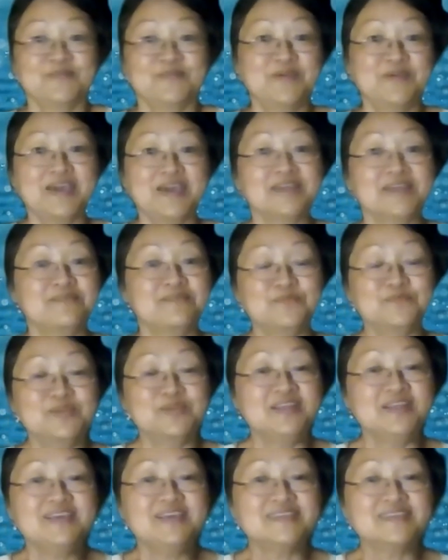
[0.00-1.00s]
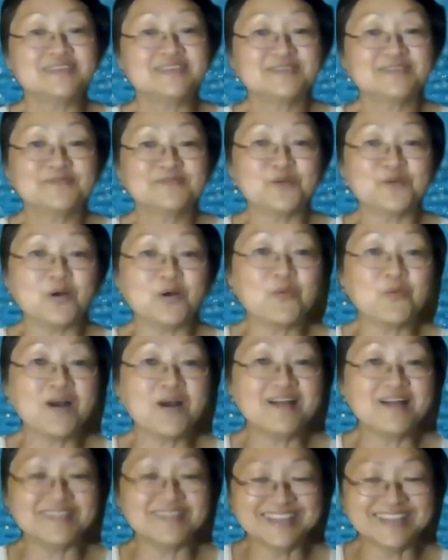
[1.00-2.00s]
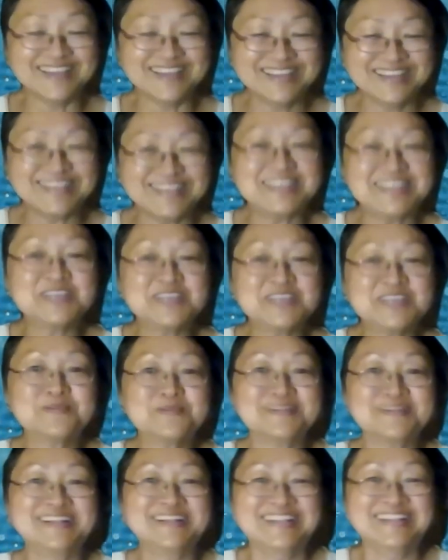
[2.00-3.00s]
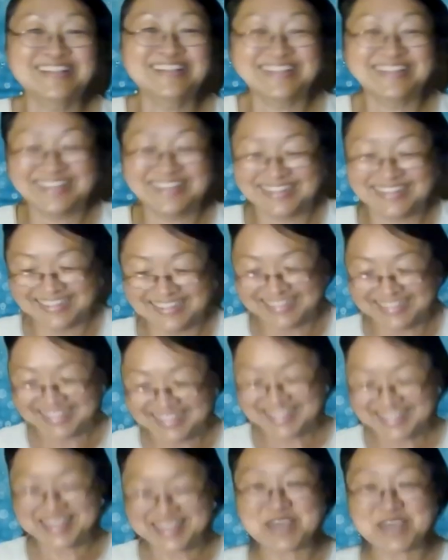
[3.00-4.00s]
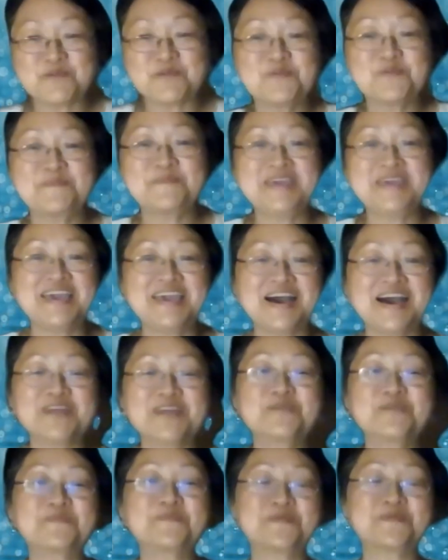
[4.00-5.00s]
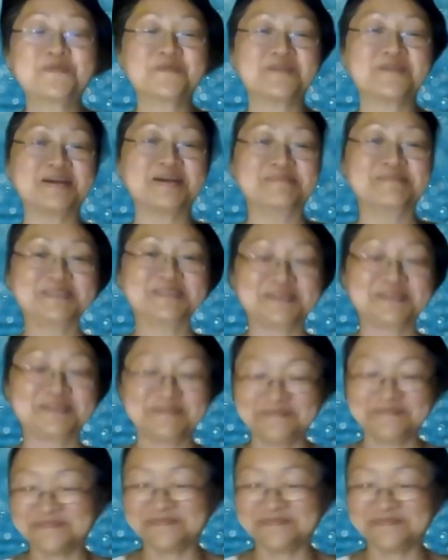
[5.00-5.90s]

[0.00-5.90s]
we can release for a while and still there would be other programs.